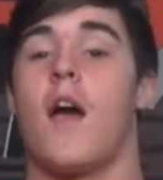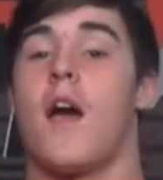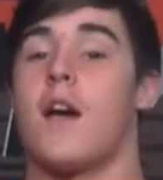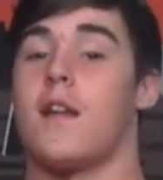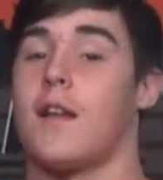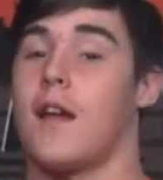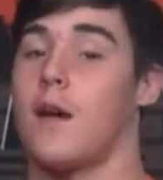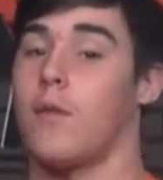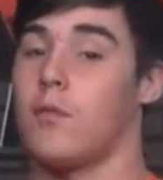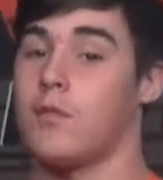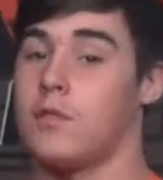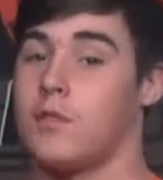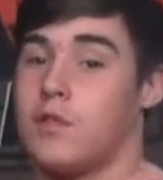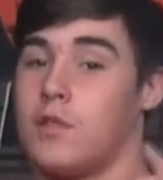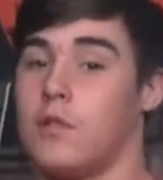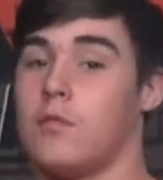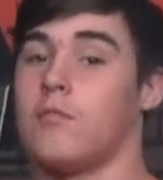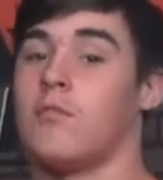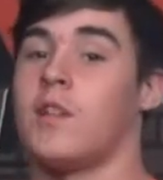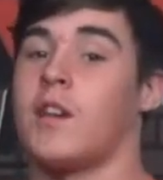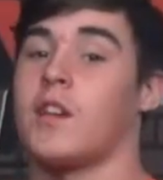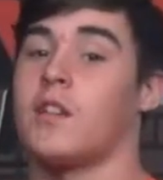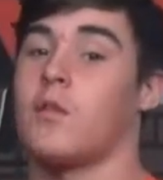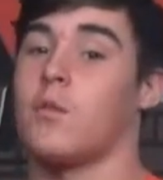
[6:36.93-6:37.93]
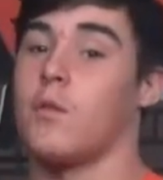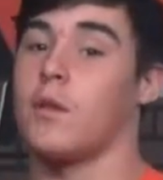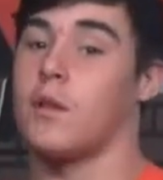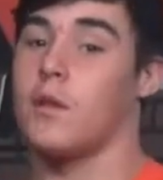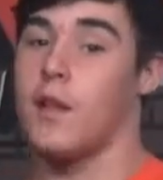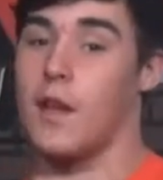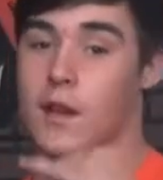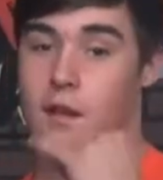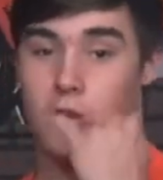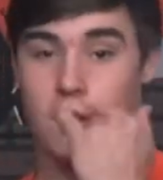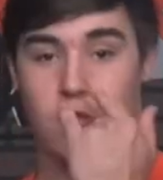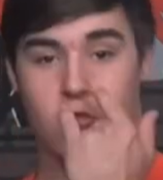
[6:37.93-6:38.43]
And I will see you next week,
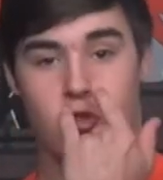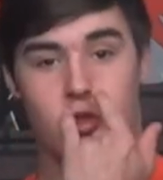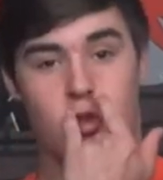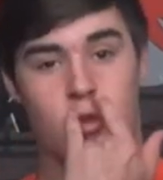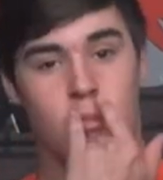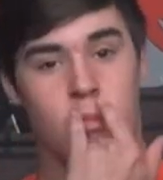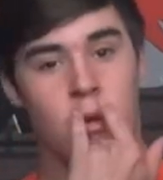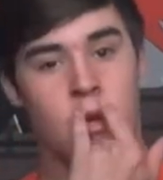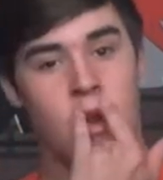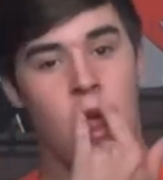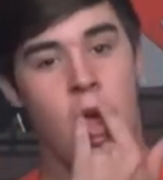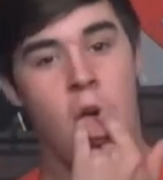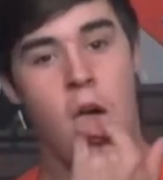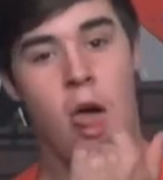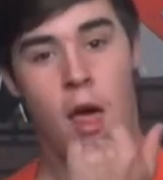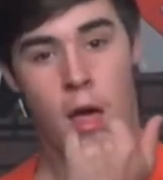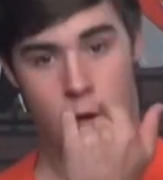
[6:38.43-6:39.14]
ladies and gentlemen.